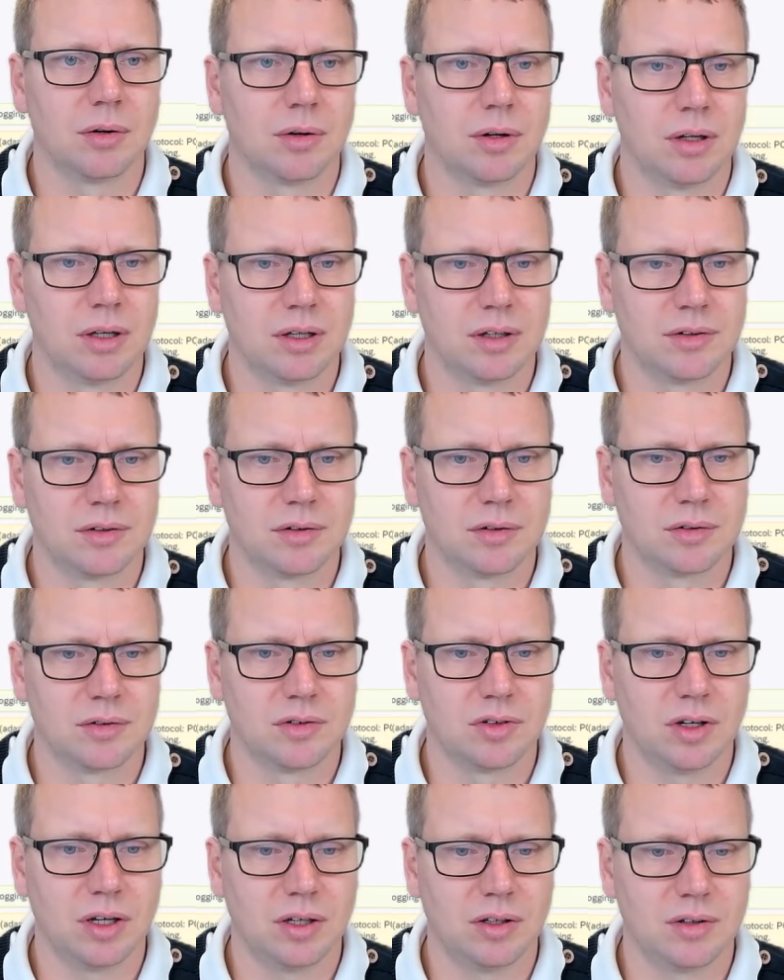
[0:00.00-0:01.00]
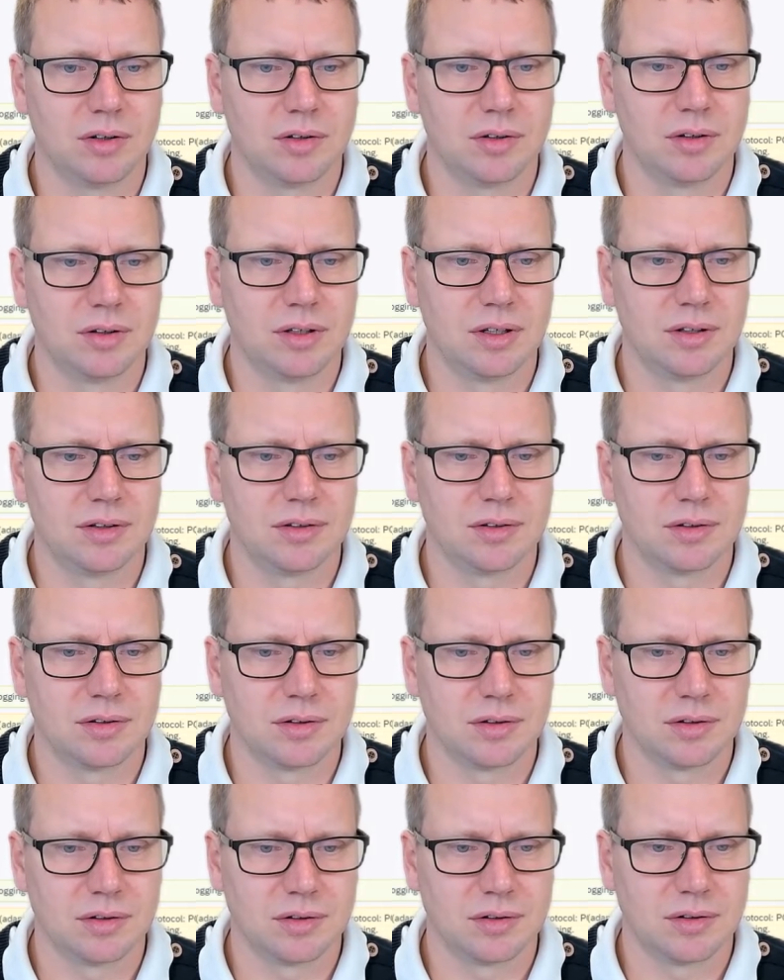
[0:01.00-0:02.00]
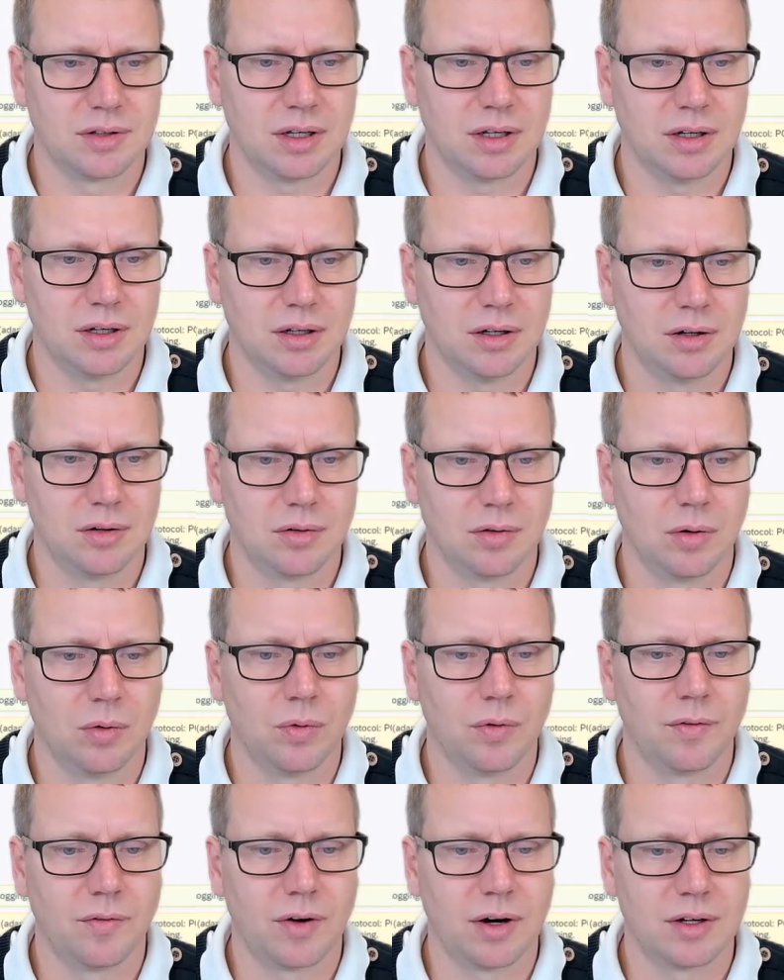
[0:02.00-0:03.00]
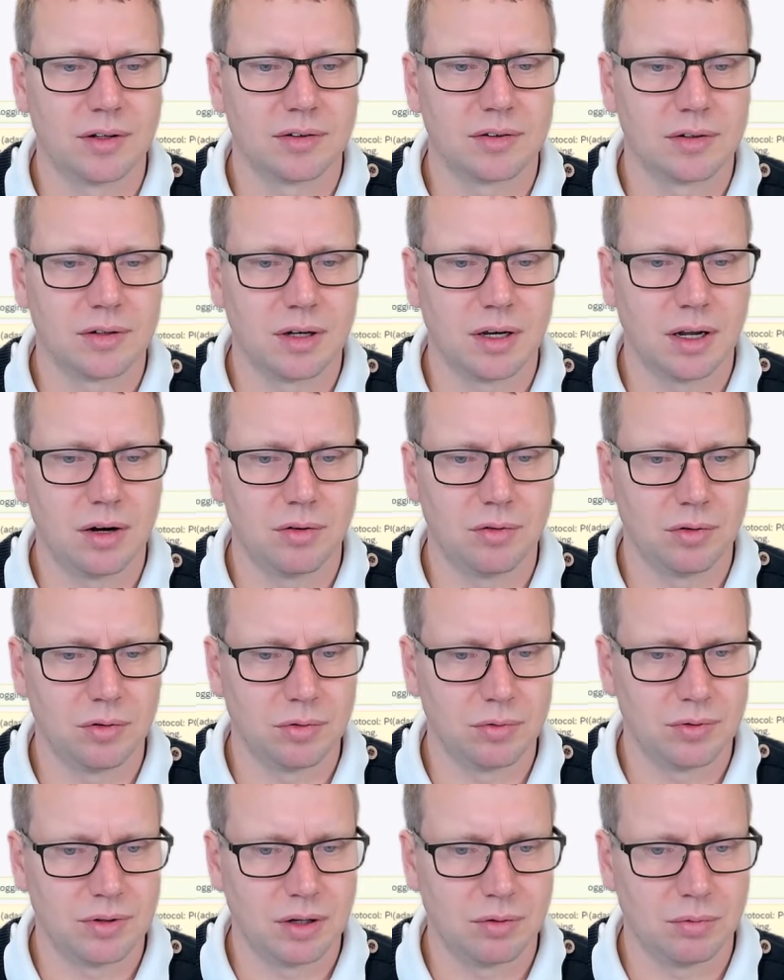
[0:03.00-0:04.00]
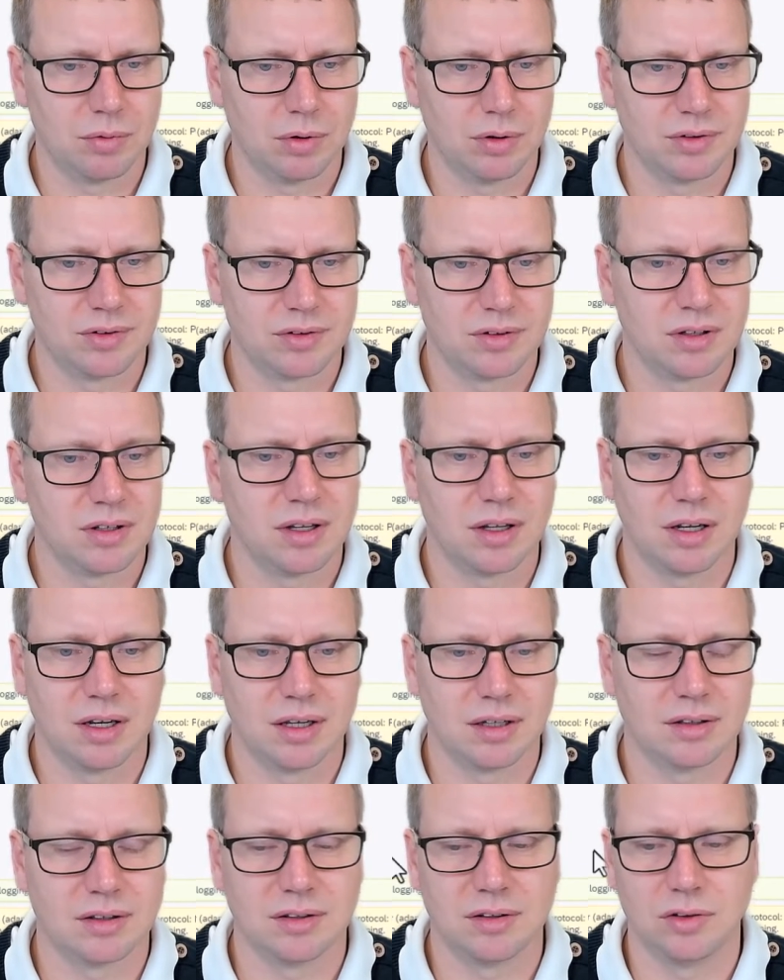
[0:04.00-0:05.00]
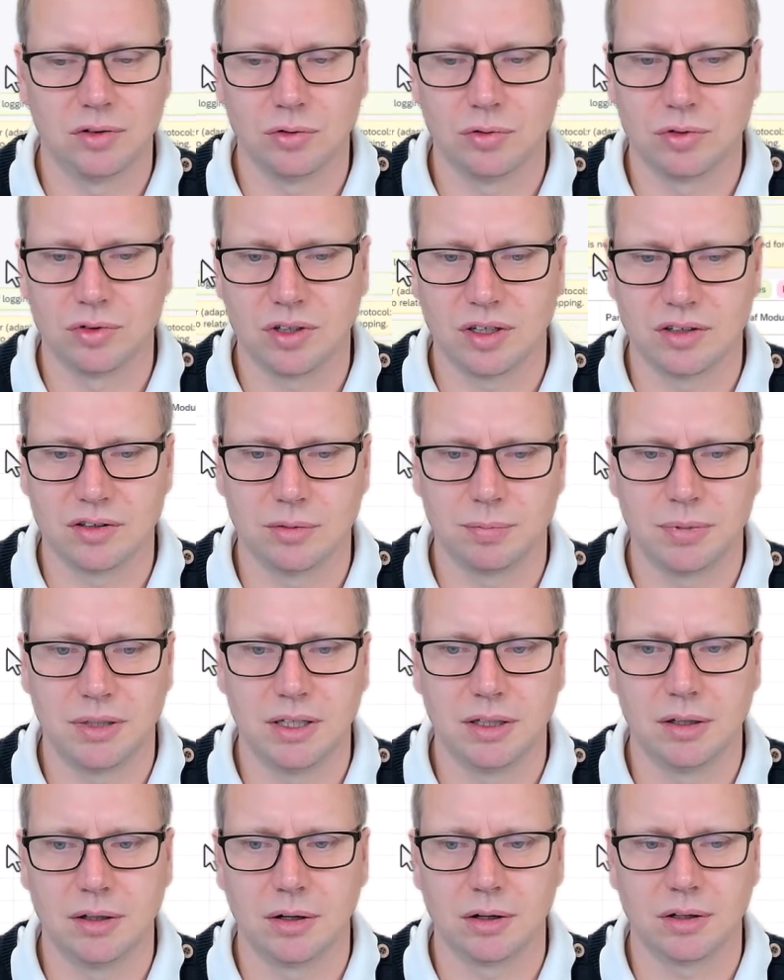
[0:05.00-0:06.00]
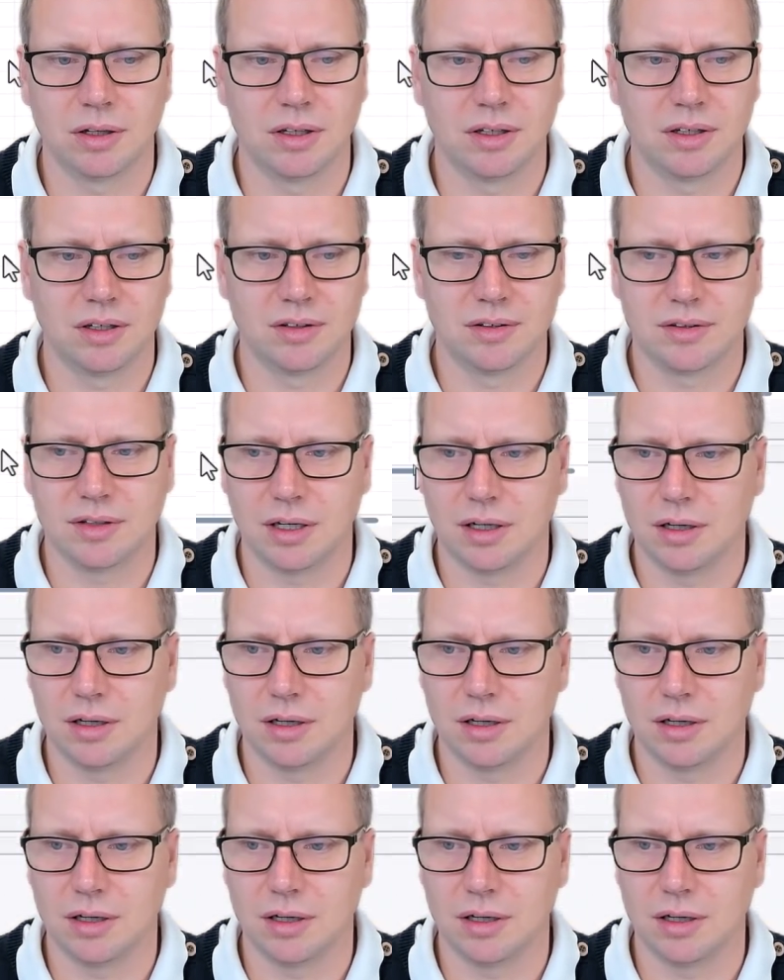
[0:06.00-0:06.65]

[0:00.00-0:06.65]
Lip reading: let's change this setting here, override scenario, then we'll select use SAP logging instead.